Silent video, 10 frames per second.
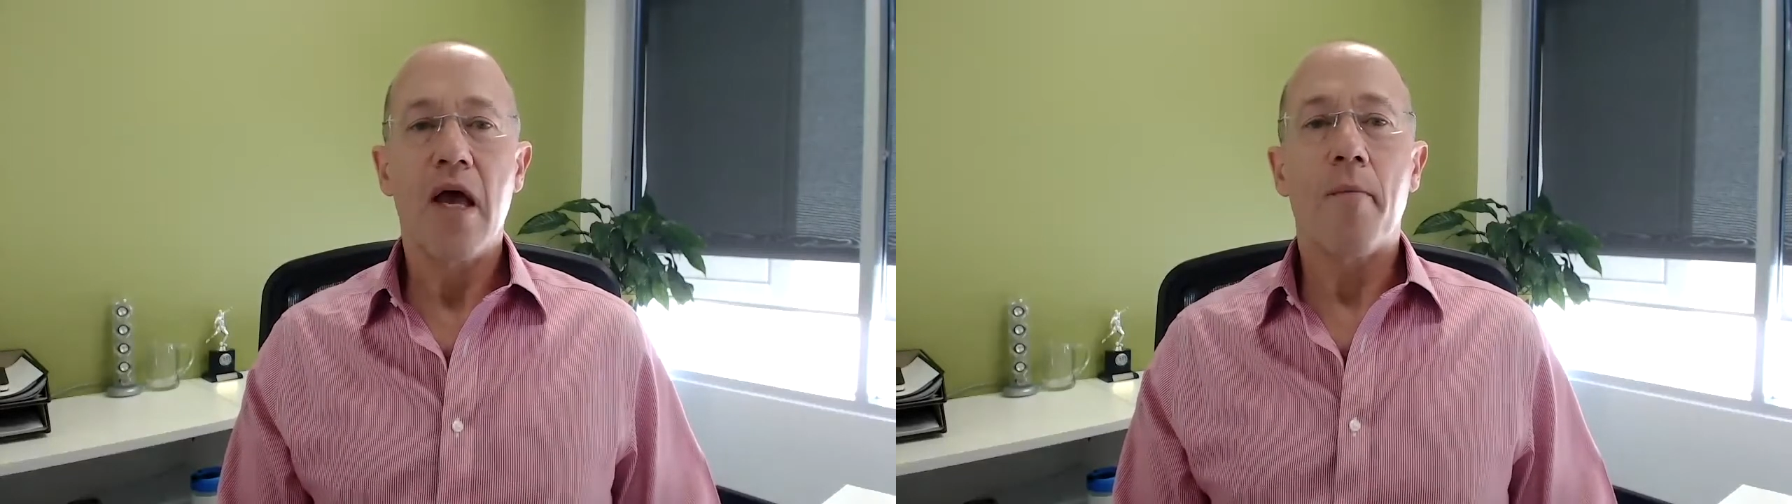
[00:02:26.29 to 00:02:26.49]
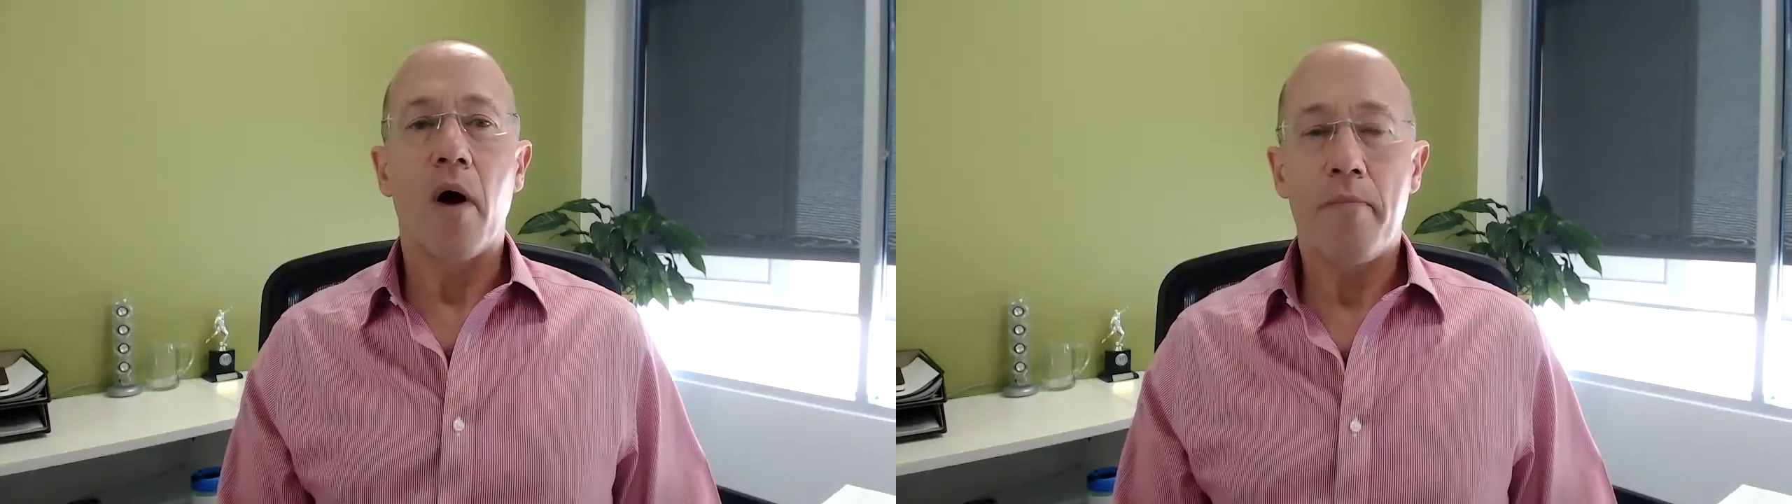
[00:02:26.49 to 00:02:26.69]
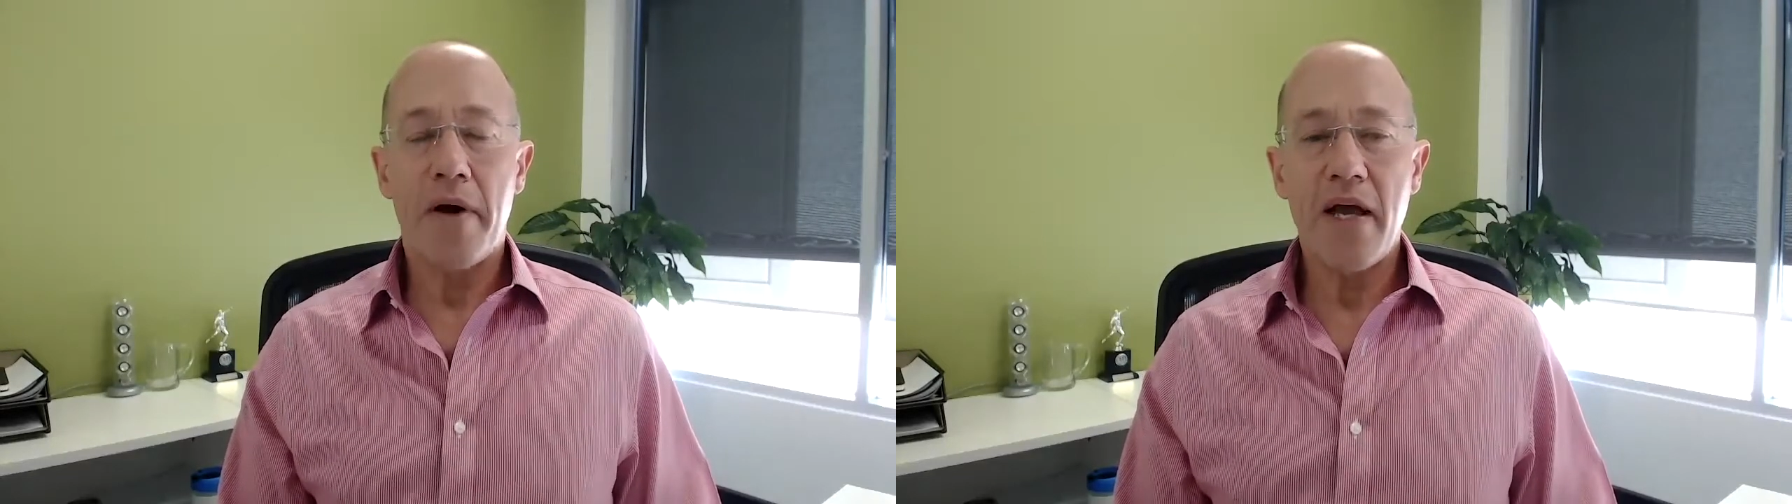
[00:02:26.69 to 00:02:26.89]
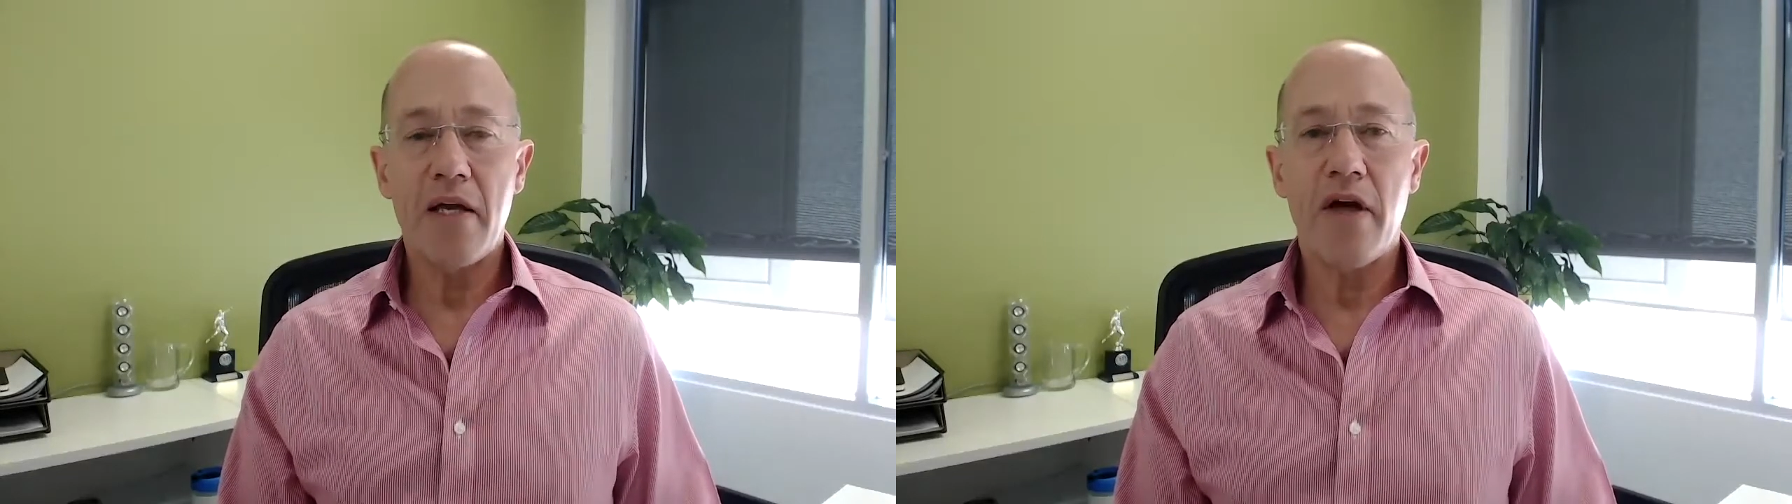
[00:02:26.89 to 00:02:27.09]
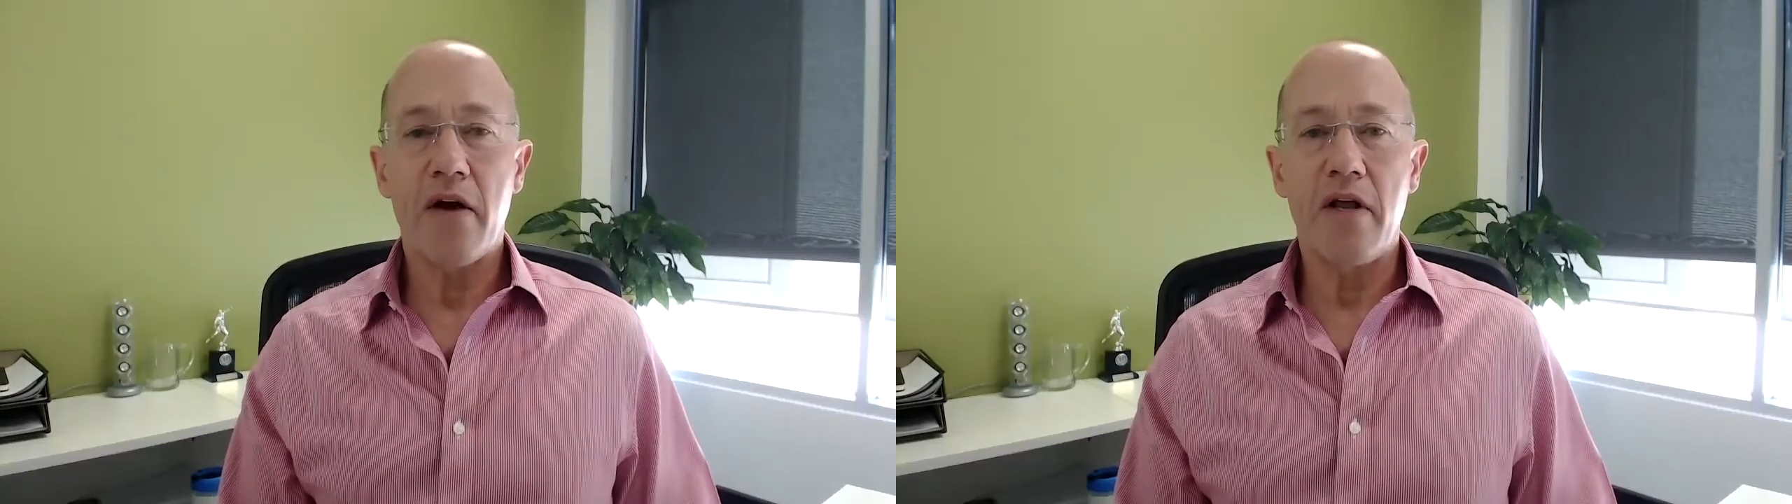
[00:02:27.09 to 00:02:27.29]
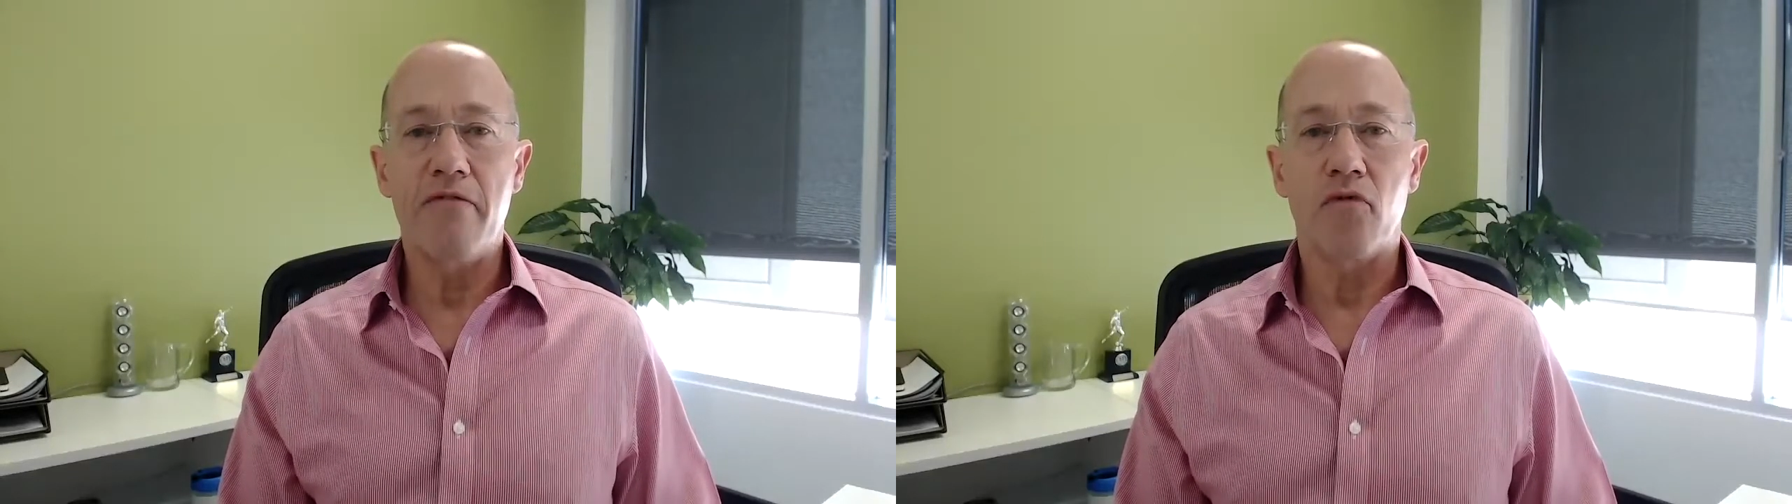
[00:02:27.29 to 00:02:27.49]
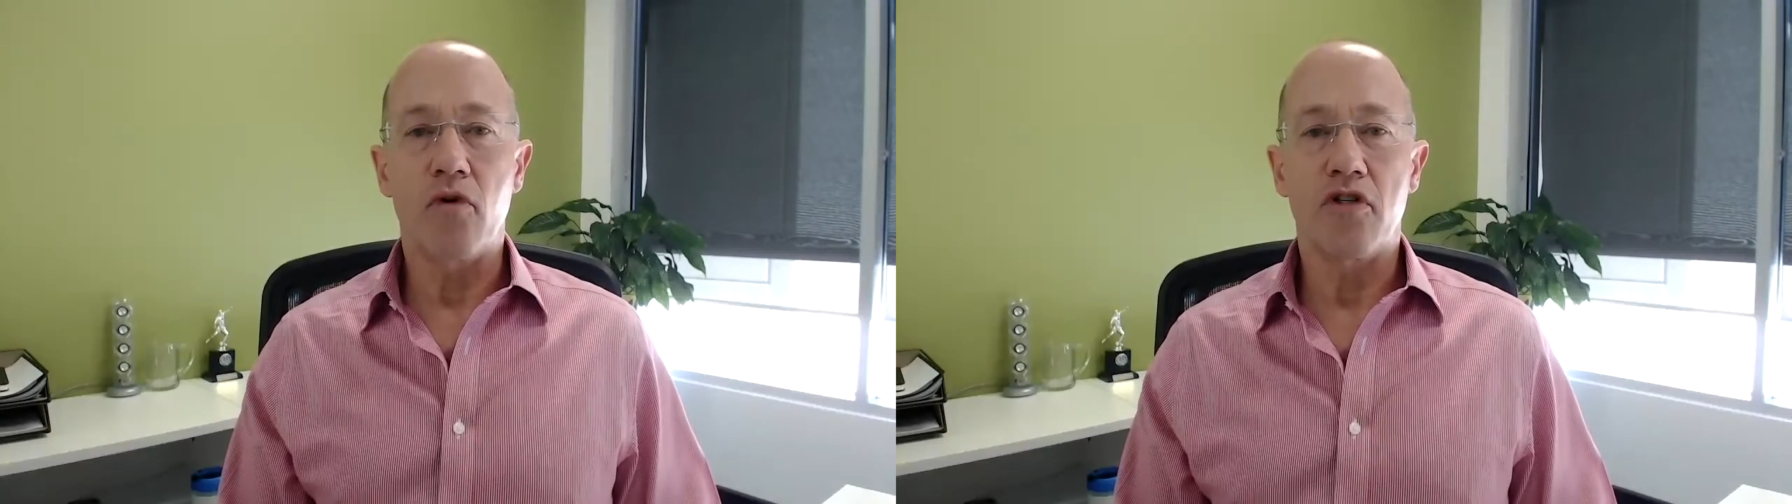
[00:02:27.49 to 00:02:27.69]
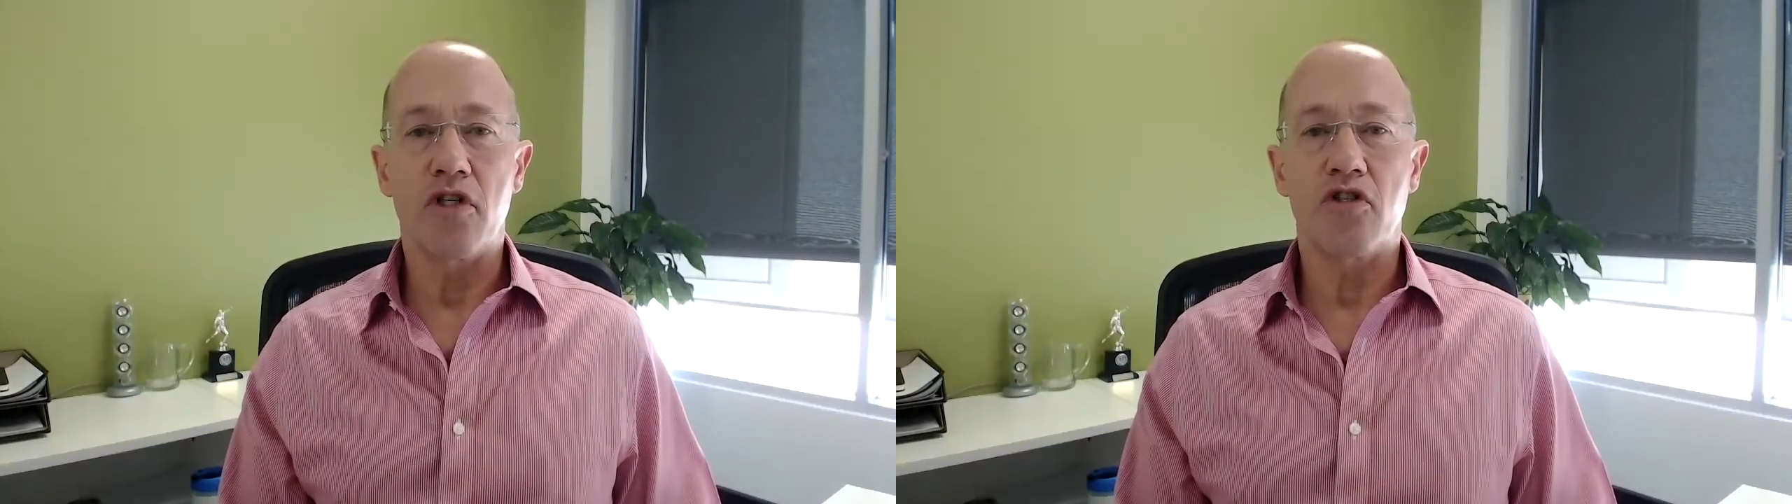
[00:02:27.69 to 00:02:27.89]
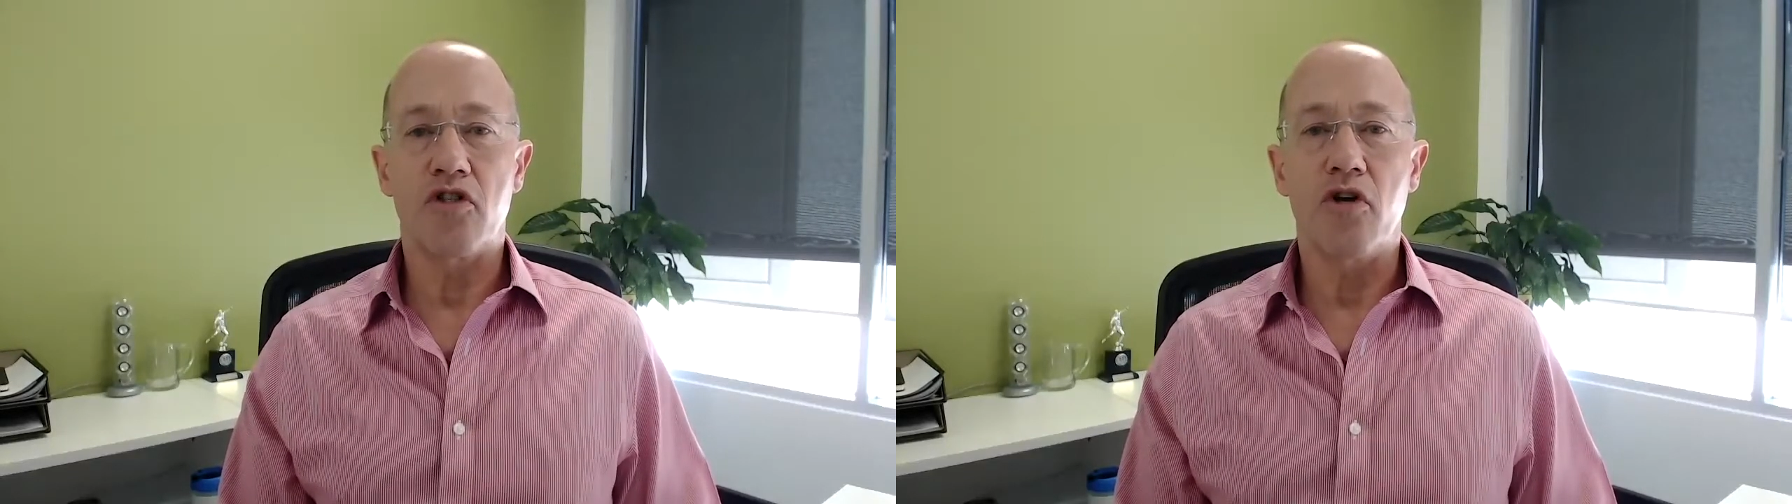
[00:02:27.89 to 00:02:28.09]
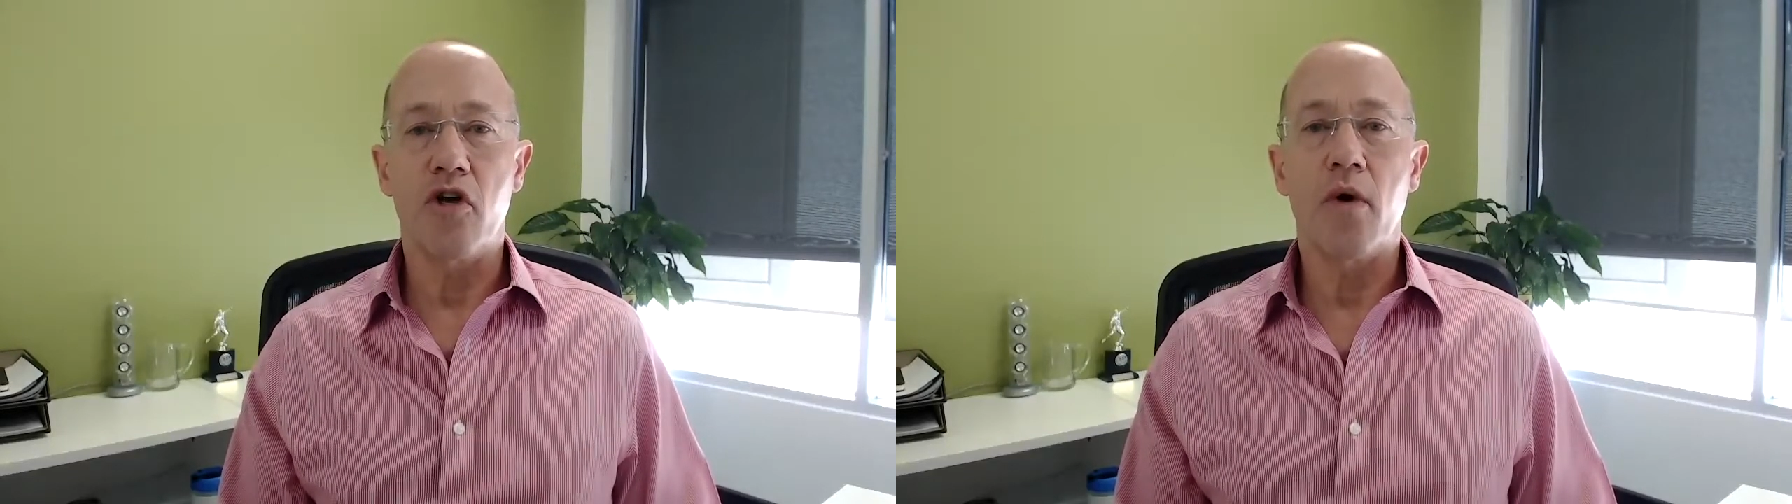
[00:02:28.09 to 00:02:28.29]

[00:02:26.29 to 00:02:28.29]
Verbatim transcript: by paying their invoices to you